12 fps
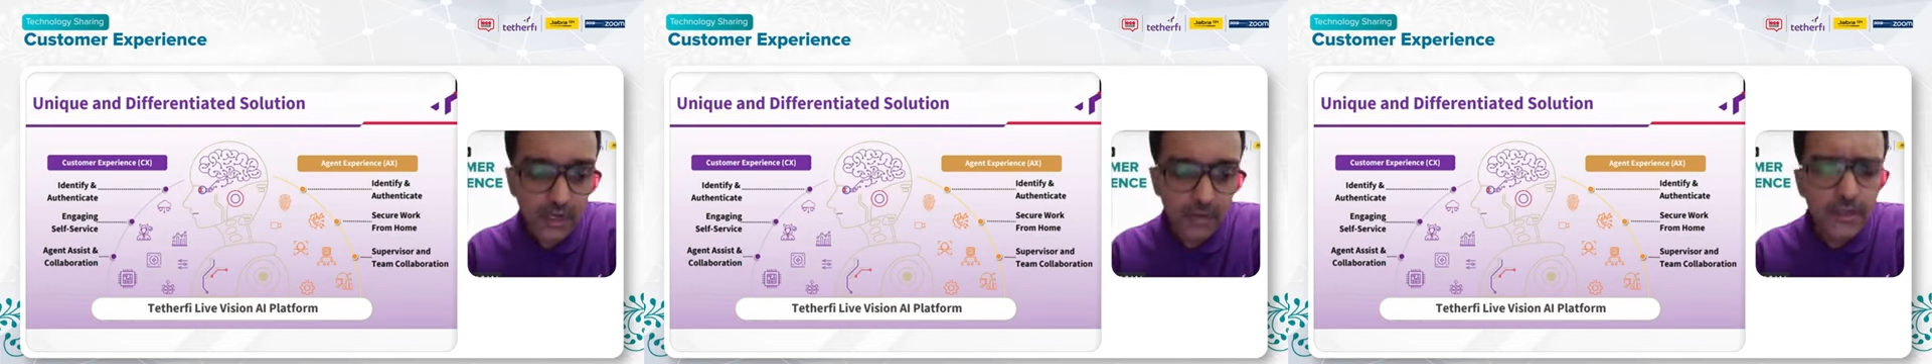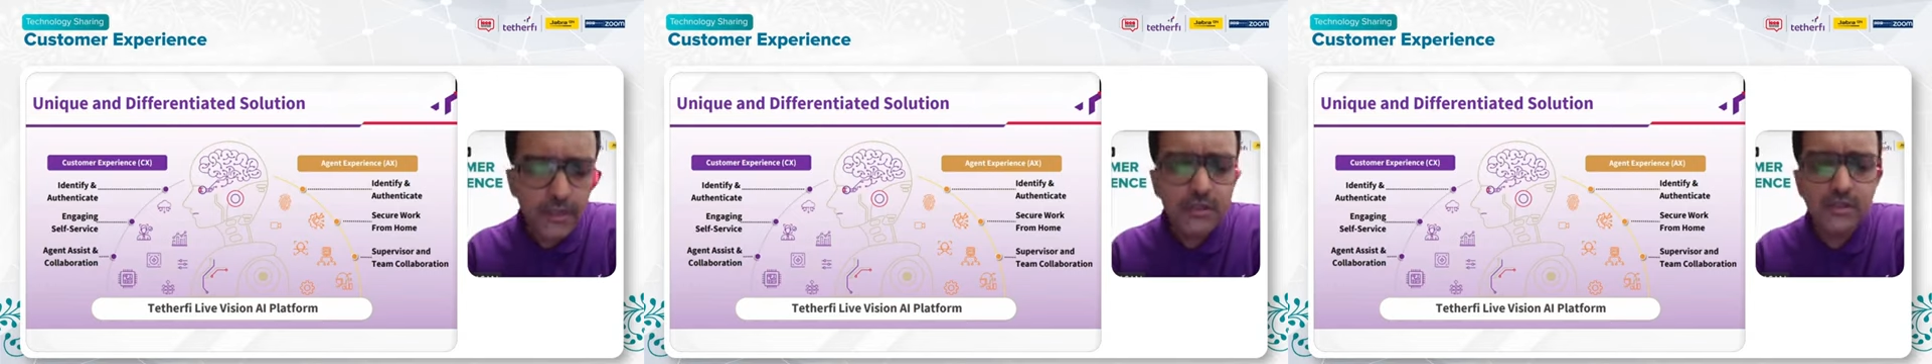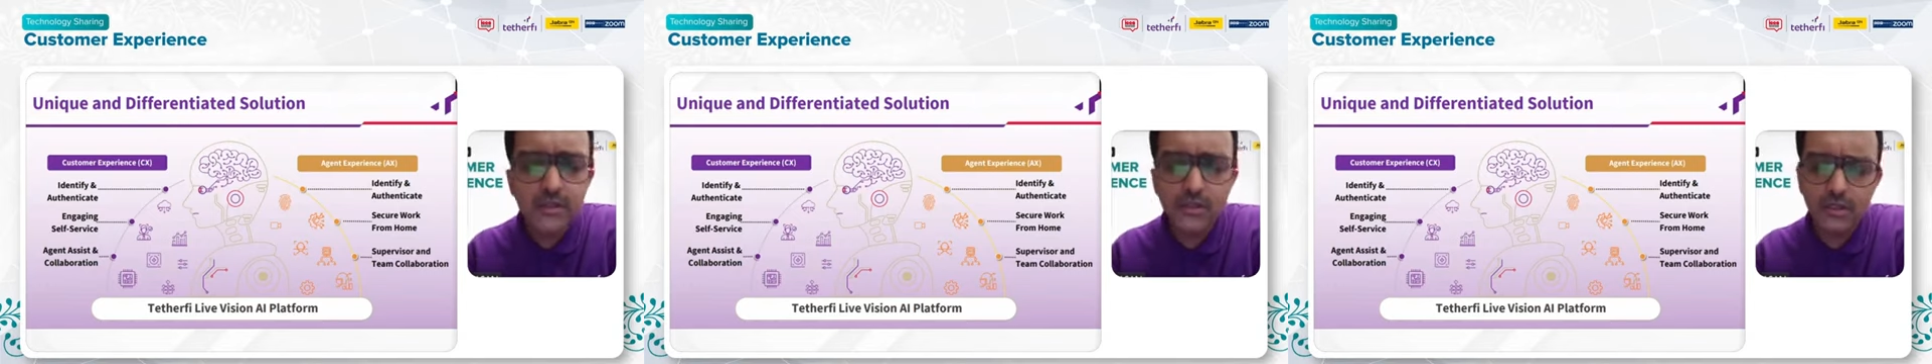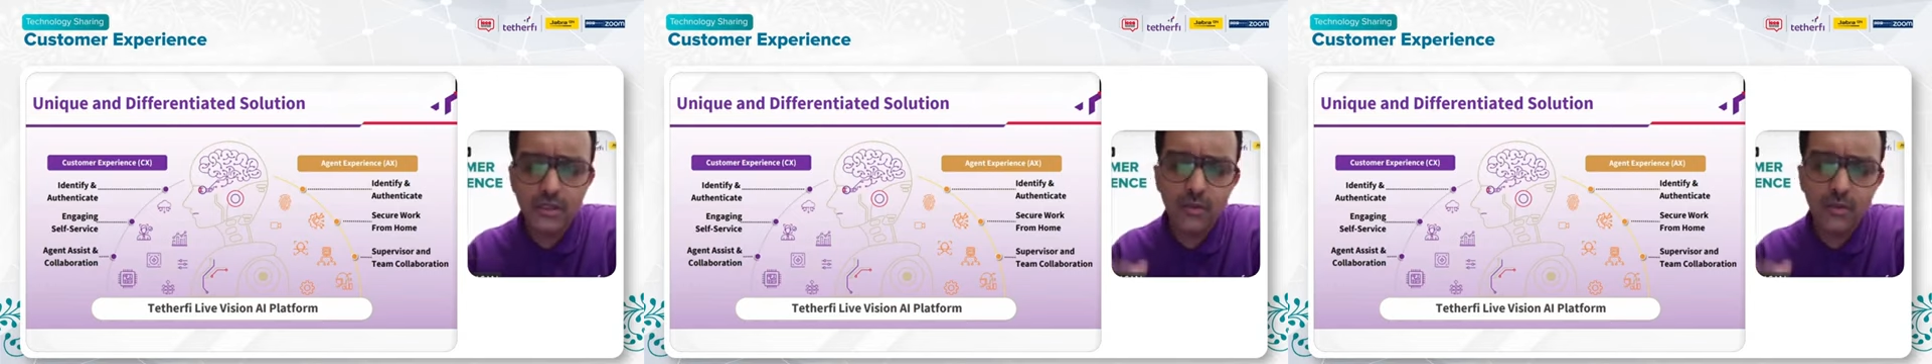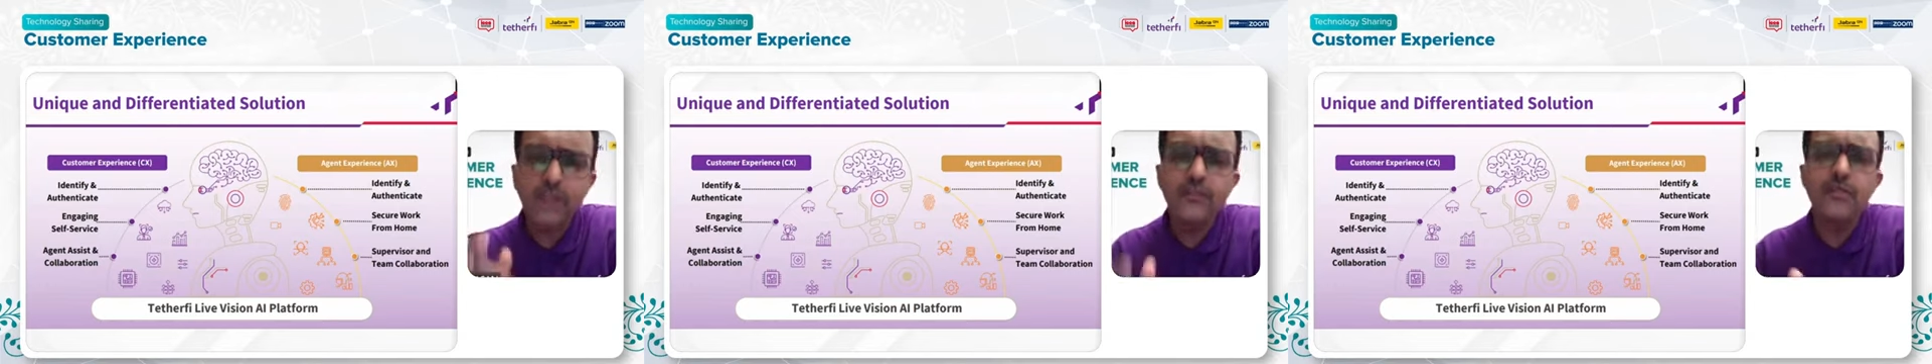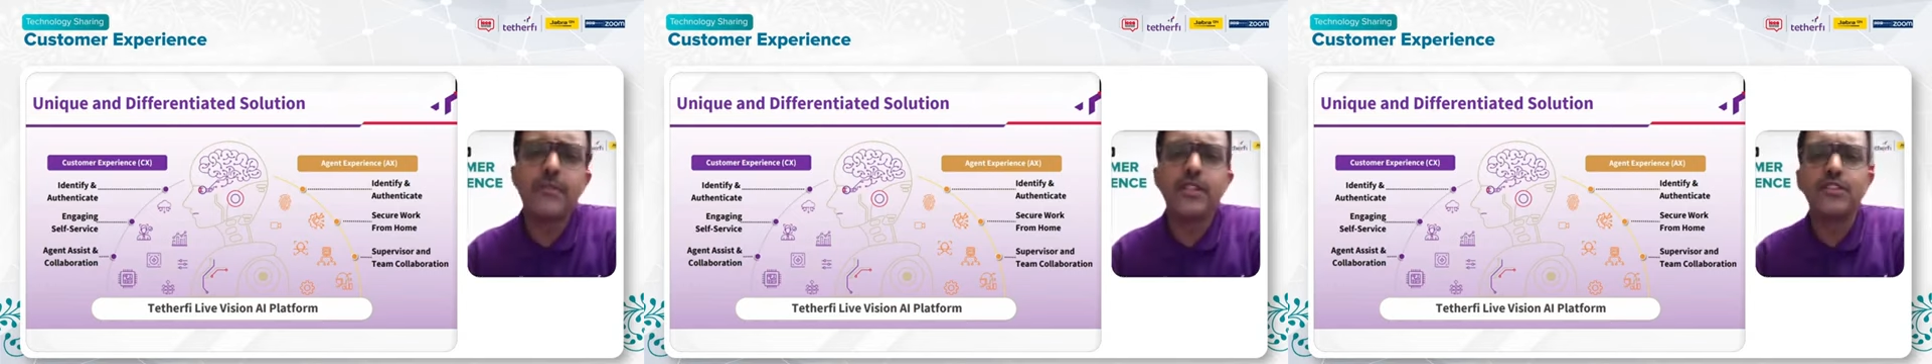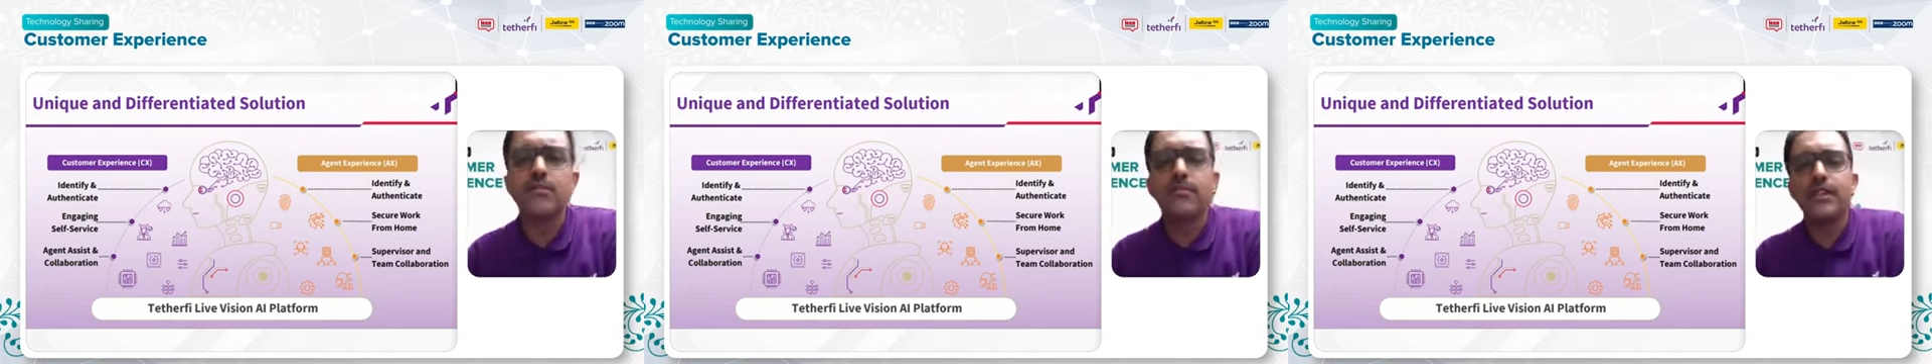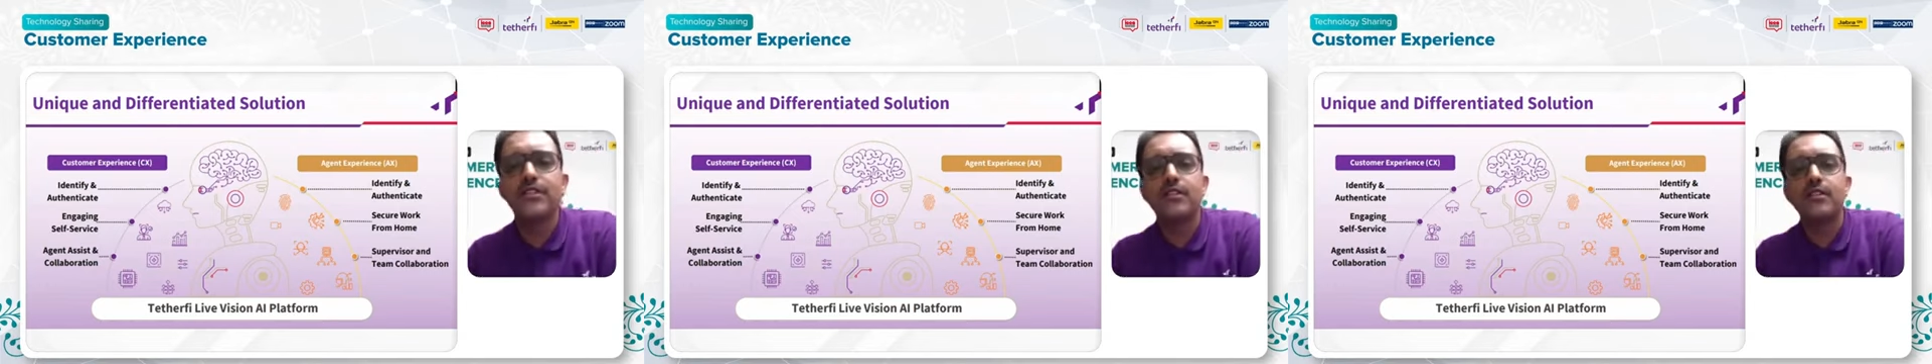because uh, one of the major
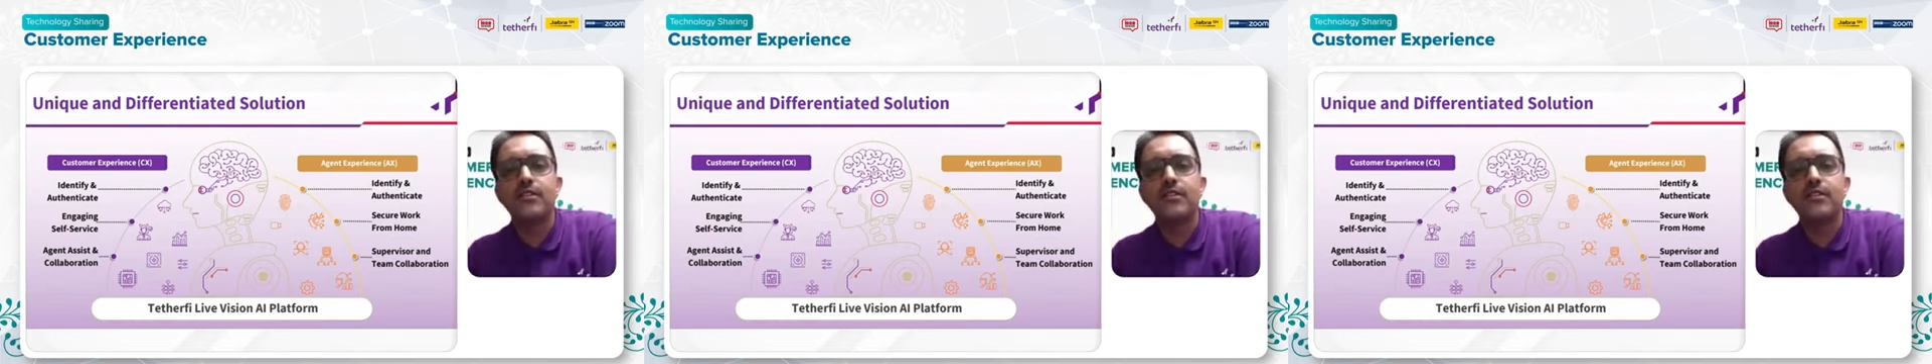major